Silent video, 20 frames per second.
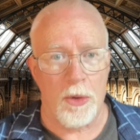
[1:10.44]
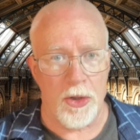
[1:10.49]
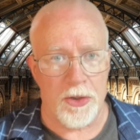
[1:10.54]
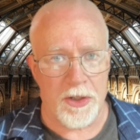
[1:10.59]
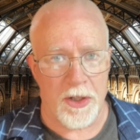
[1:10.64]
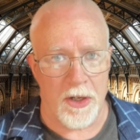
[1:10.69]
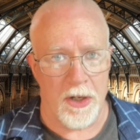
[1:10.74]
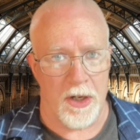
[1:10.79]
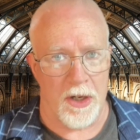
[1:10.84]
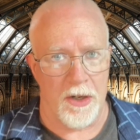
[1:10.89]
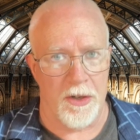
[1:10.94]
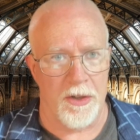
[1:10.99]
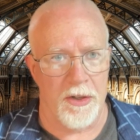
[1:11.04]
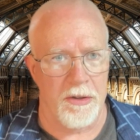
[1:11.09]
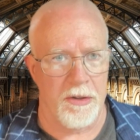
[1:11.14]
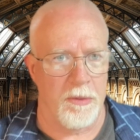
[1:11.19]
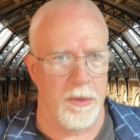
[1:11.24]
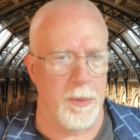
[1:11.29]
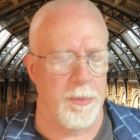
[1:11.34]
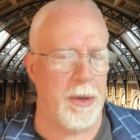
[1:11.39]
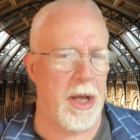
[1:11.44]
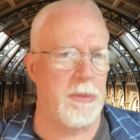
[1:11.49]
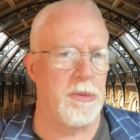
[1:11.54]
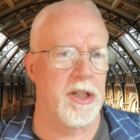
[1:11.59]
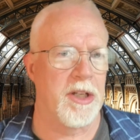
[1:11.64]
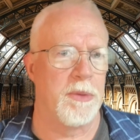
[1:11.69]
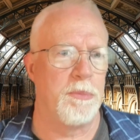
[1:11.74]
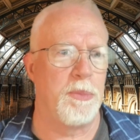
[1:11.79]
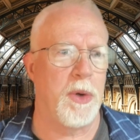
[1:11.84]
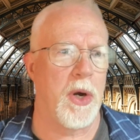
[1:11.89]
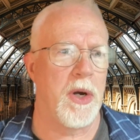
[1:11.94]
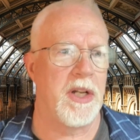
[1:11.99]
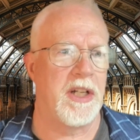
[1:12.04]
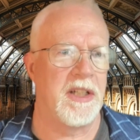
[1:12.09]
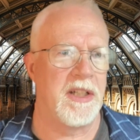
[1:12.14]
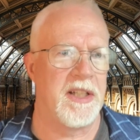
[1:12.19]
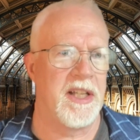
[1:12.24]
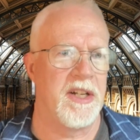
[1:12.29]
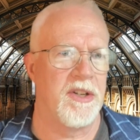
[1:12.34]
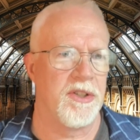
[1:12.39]
turn, the Republican Party
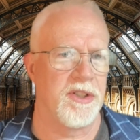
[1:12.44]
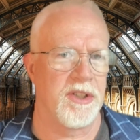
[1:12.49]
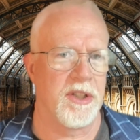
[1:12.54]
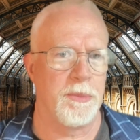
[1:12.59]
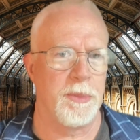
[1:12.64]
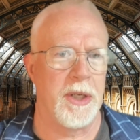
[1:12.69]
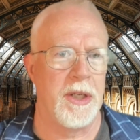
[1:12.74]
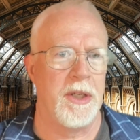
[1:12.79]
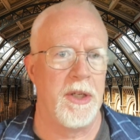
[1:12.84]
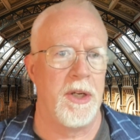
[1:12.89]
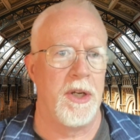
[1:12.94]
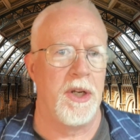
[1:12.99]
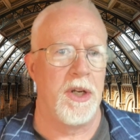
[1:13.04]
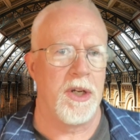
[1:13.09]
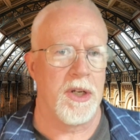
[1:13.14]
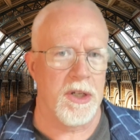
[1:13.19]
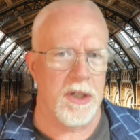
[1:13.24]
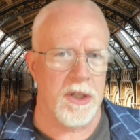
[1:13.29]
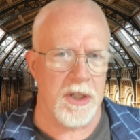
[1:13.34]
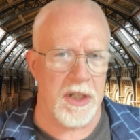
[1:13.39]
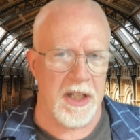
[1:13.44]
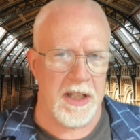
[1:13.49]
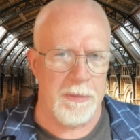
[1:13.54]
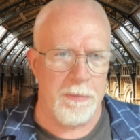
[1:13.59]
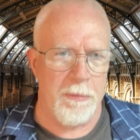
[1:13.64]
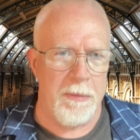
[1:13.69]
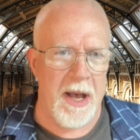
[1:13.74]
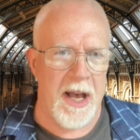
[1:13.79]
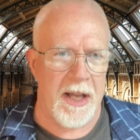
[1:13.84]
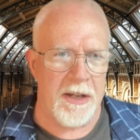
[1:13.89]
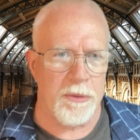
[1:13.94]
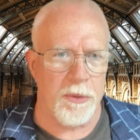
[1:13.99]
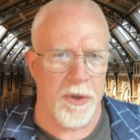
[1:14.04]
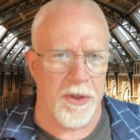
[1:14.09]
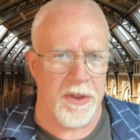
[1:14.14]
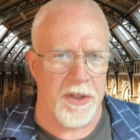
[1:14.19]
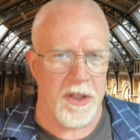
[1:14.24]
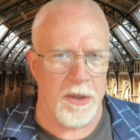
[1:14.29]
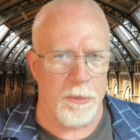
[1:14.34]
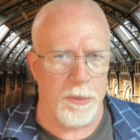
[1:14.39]
leadership hurriedly met
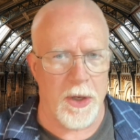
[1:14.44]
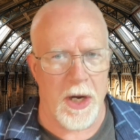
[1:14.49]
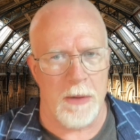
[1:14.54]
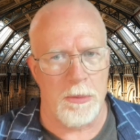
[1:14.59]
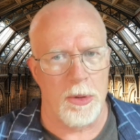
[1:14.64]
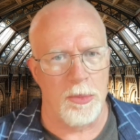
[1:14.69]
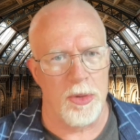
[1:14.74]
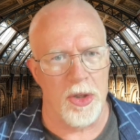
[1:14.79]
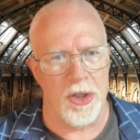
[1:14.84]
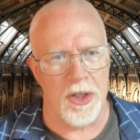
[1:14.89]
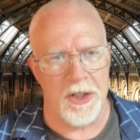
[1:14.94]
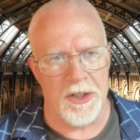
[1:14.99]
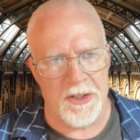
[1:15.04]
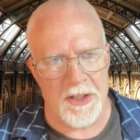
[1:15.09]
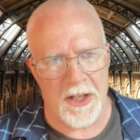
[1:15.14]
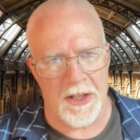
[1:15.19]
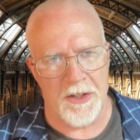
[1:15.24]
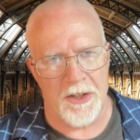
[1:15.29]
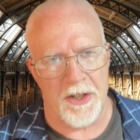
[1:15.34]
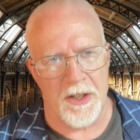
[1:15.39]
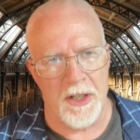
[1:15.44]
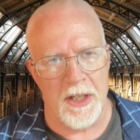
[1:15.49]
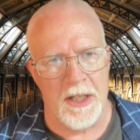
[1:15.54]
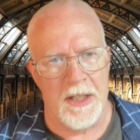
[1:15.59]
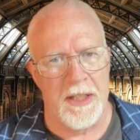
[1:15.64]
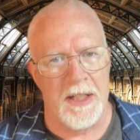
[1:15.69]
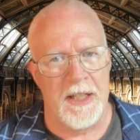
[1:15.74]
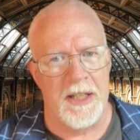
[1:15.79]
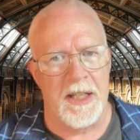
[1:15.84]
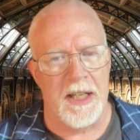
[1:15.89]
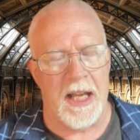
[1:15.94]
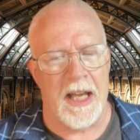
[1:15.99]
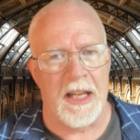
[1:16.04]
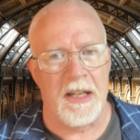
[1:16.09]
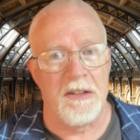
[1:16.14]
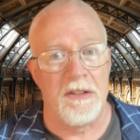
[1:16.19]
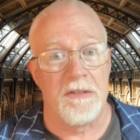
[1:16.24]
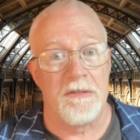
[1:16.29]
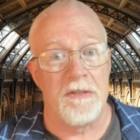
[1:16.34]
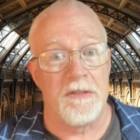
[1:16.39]
with the improbable contender
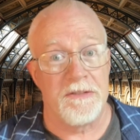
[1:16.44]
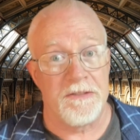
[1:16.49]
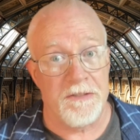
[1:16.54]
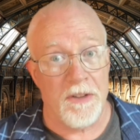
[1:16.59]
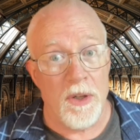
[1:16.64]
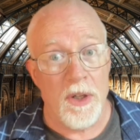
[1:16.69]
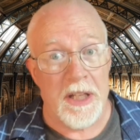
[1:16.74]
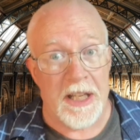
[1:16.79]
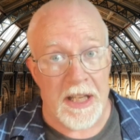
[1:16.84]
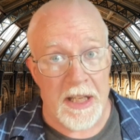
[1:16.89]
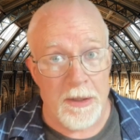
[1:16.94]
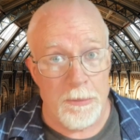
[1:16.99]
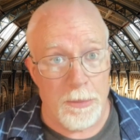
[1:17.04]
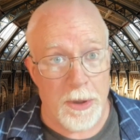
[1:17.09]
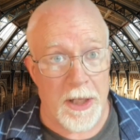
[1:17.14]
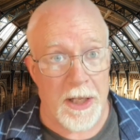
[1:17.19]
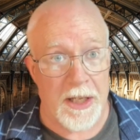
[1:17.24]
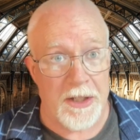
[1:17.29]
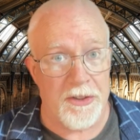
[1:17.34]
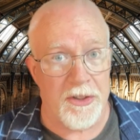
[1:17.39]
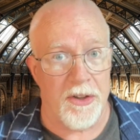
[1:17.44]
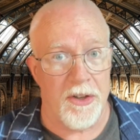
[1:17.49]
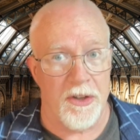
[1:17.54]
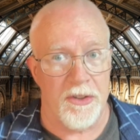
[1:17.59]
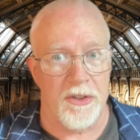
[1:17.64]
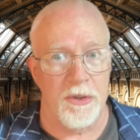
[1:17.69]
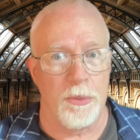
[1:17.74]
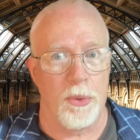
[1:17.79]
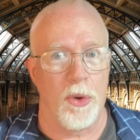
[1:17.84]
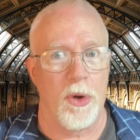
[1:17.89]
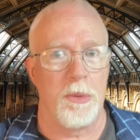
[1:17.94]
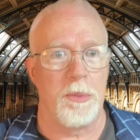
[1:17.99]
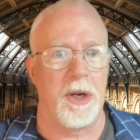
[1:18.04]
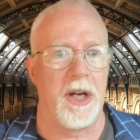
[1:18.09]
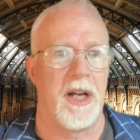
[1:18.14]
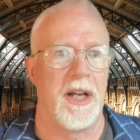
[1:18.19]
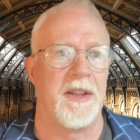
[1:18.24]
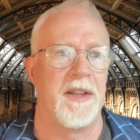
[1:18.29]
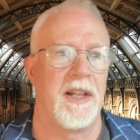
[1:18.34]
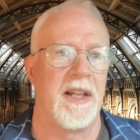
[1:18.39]
and fully placed their support
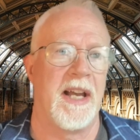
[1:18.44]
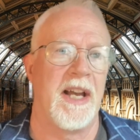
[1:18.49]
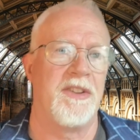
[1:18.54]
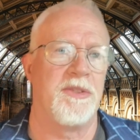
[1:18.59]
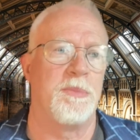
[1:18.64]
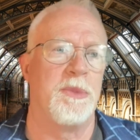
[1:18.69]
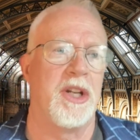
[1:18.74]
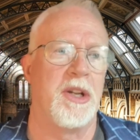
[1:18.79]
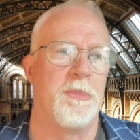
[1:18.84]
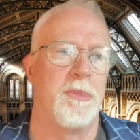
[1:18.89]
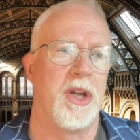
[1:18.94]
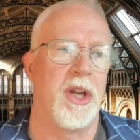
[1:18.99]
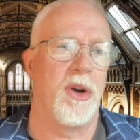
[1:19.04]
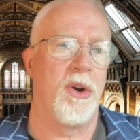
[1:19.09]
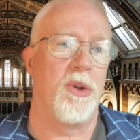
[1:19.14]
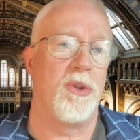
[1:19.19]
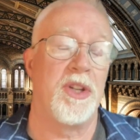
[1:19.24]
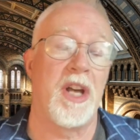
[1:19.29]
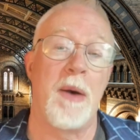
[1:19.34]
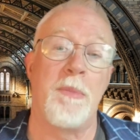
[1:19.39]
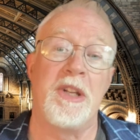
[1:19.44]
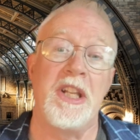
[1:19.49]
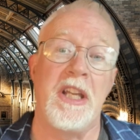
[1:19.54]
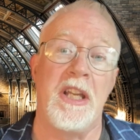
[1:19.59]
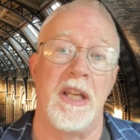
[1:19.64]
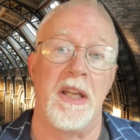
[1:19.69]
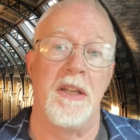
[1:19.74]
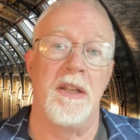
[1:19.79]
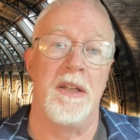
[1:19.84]
behind the last-minute mayoral nominee.